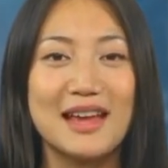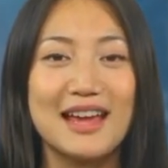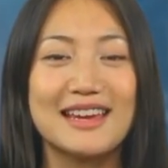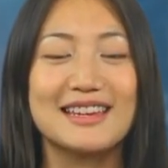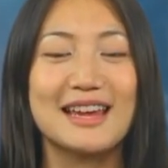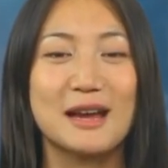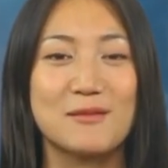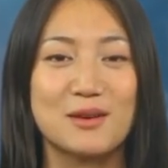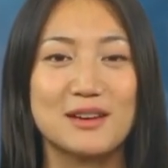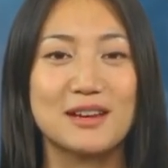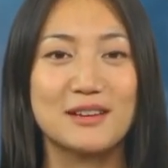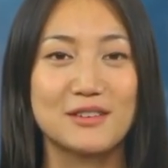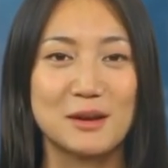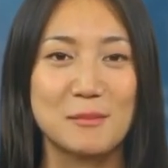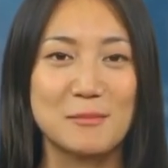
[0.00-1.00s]
Examples
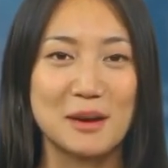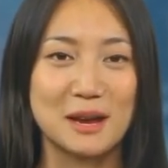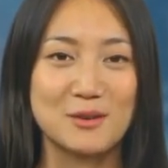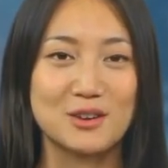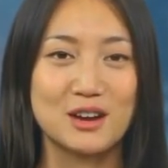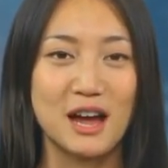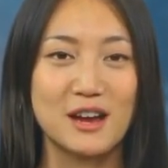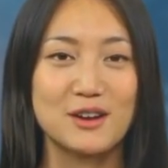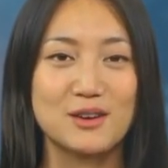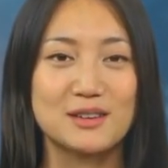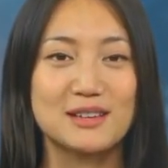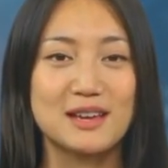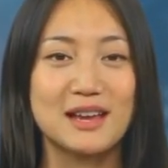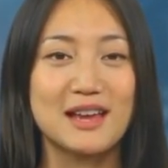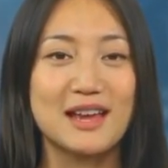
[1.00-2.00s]
include beam
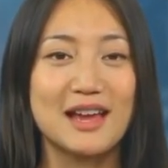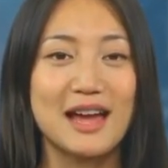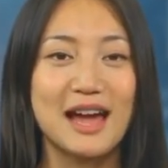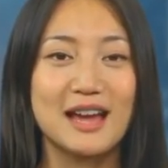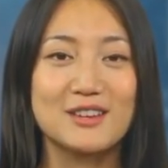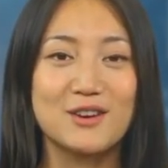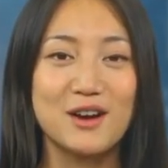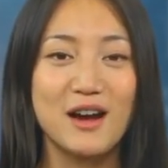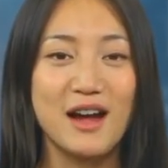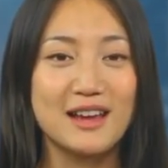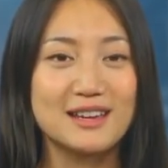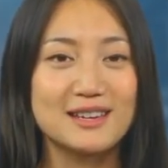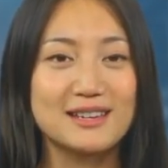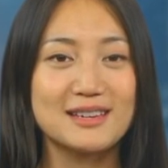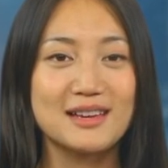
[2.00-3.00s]
shutters,
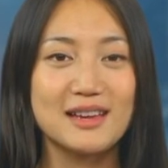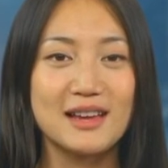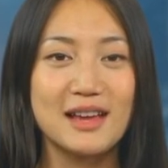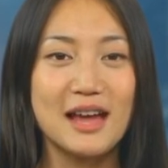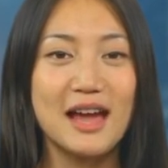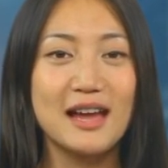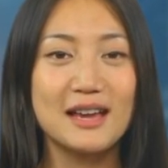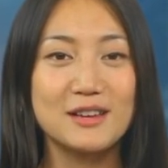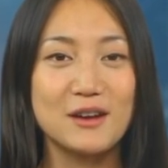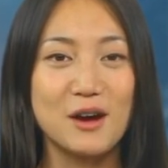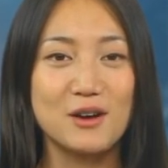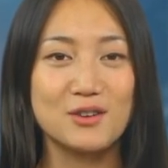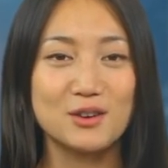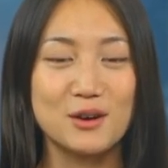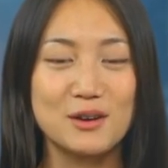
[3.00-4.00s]
interlocks, and
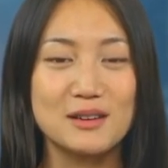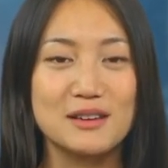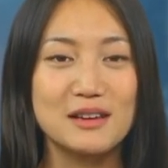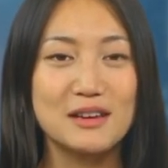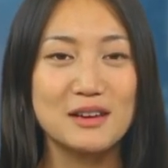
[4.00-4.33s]
enclosures.